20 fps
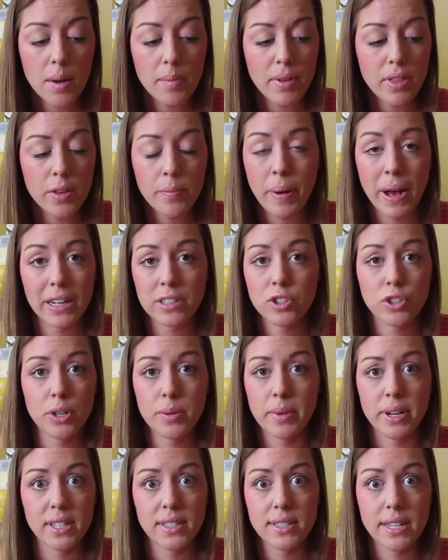in the past
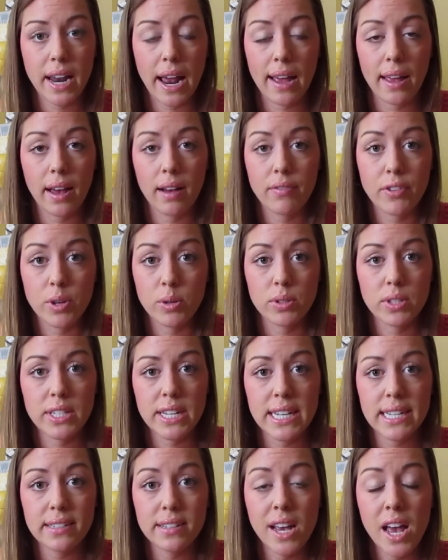3 months that I have used
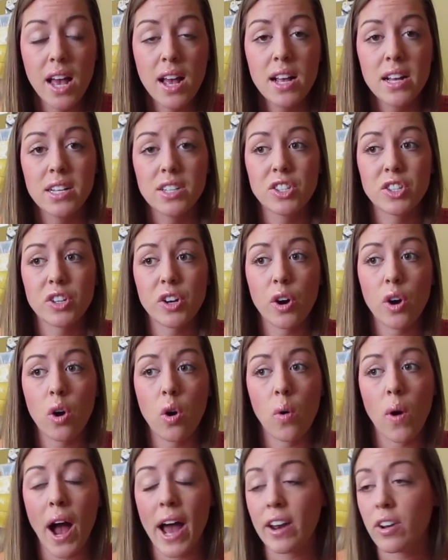it.
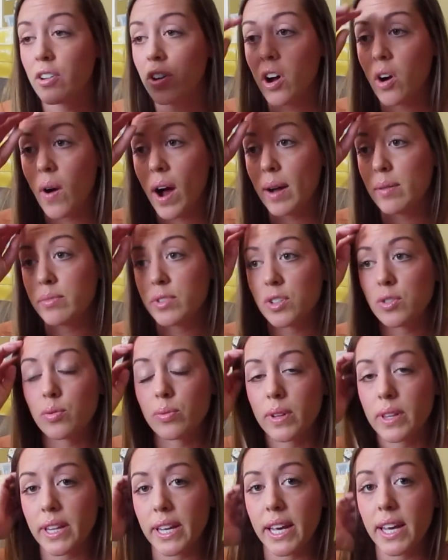So I don't know, I'm just
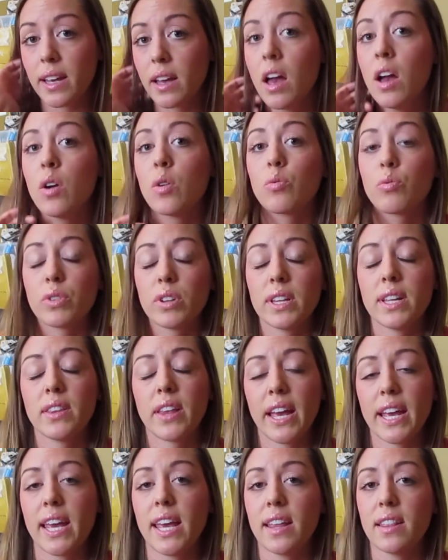really
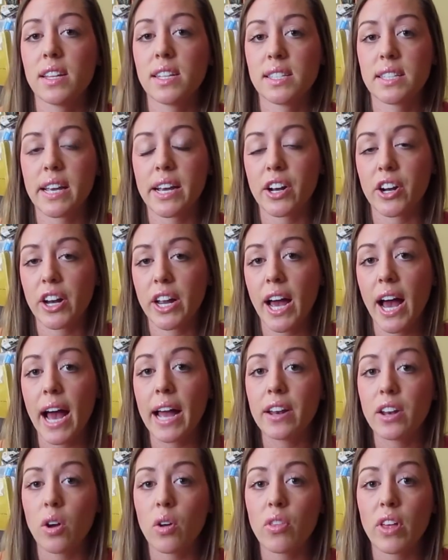liking this area.
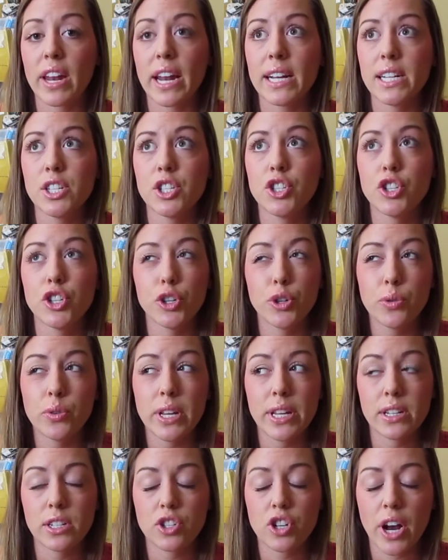I know that I do
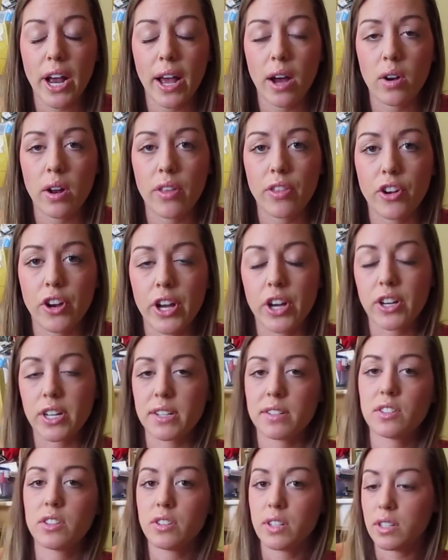need to try out other
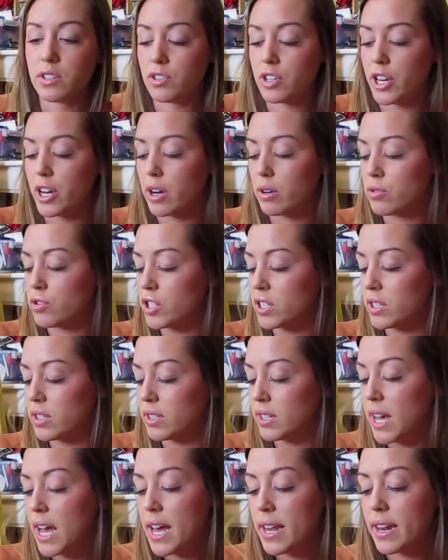areas, you know,
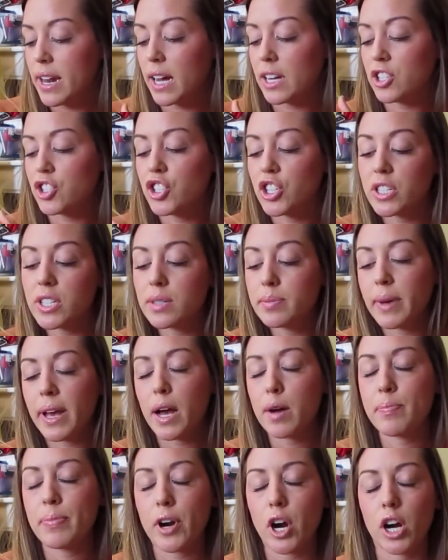just not just
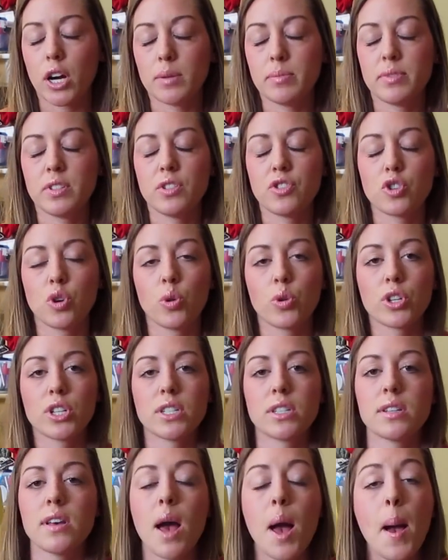my upper arms and
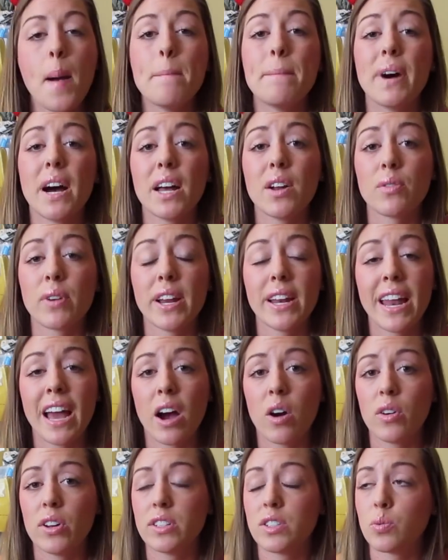shoulders, but right
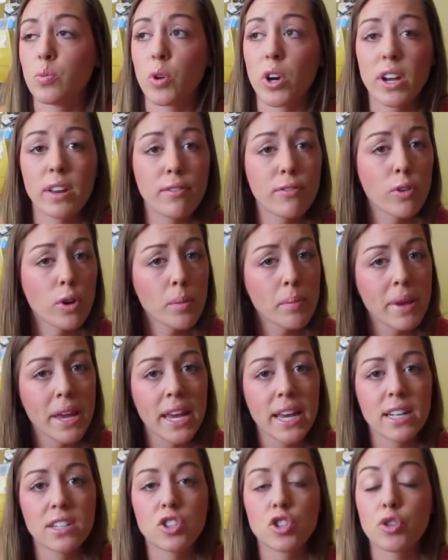now it's working for
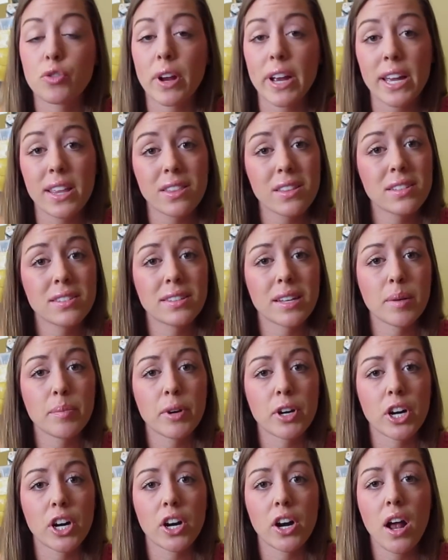me. It's great in the
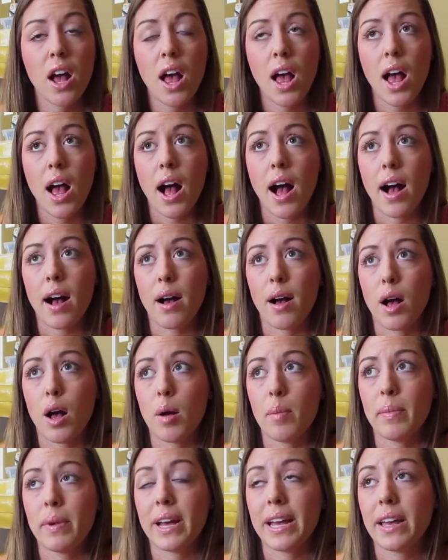summer,
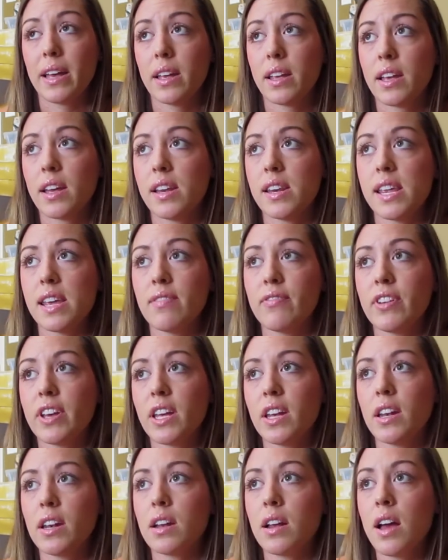and
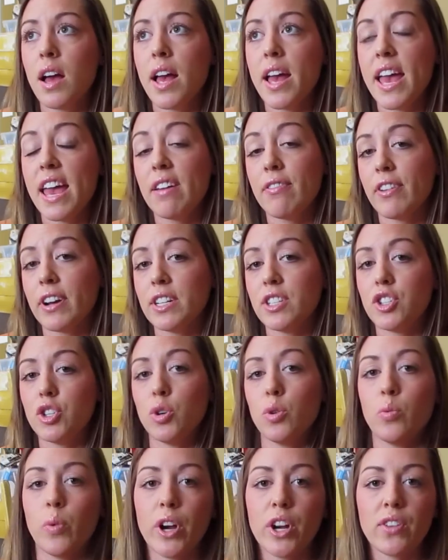even if I
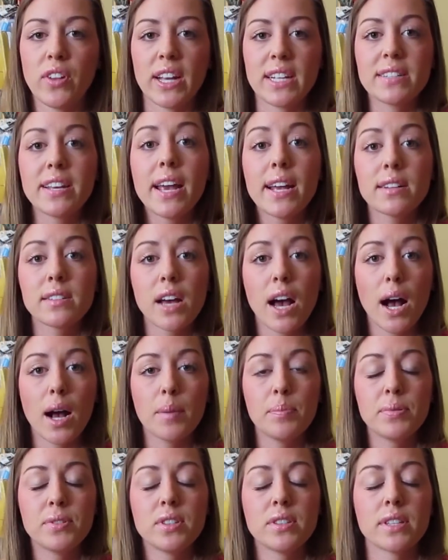do wear like tank
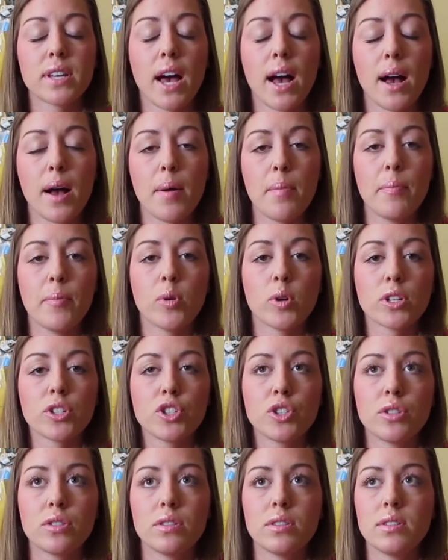tops
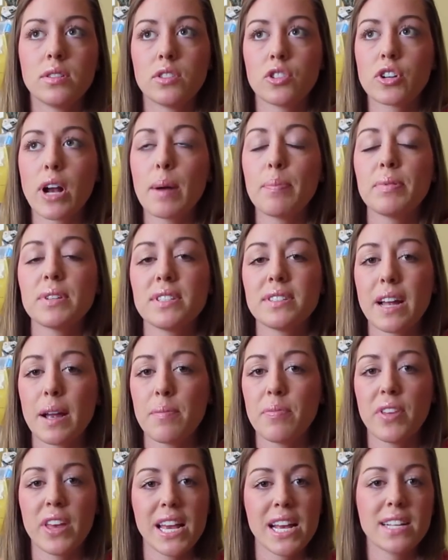or strapless
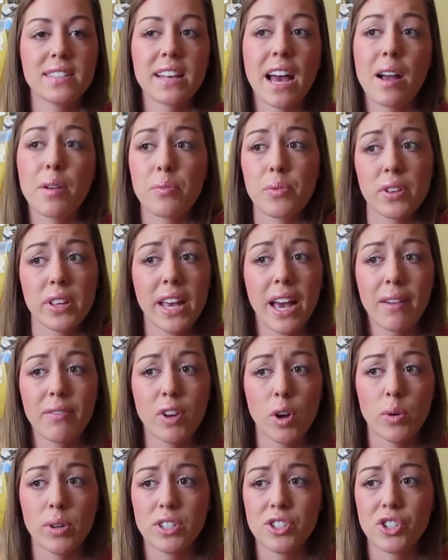type things, I really
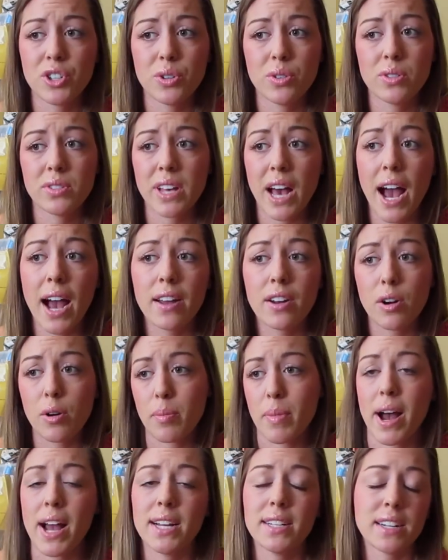have no issues. I
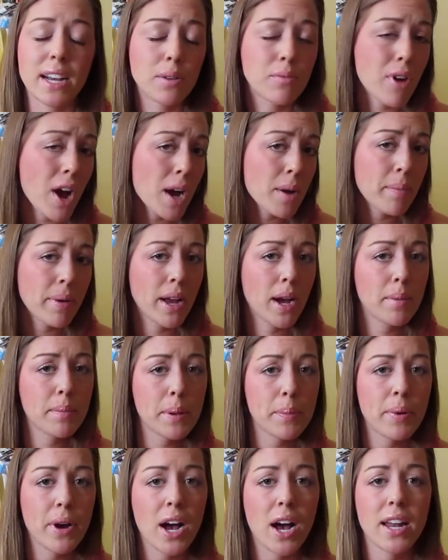don't mind. I rock my
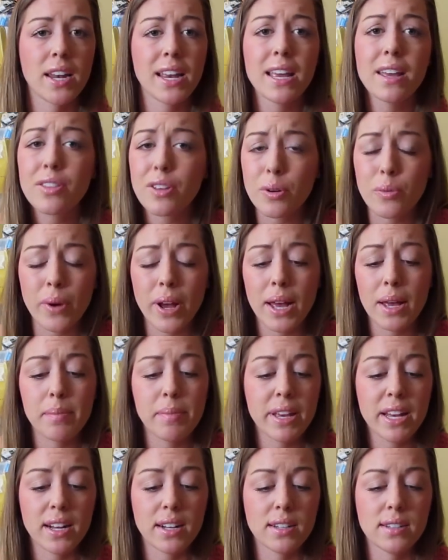OmniPod either way
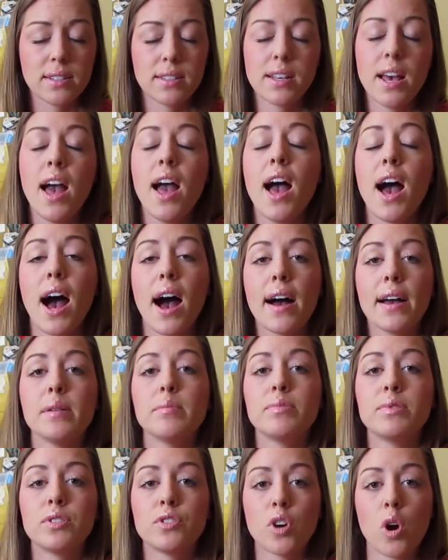because I
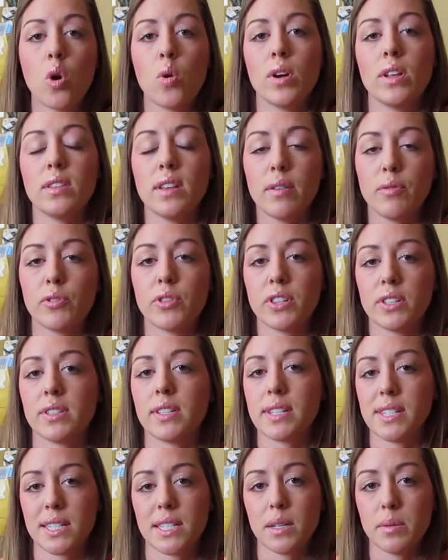am so in love with
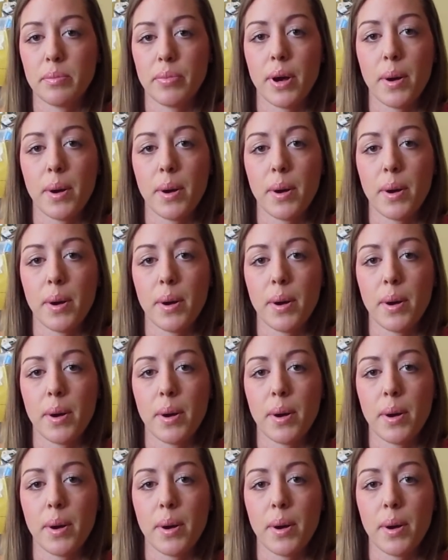this insulin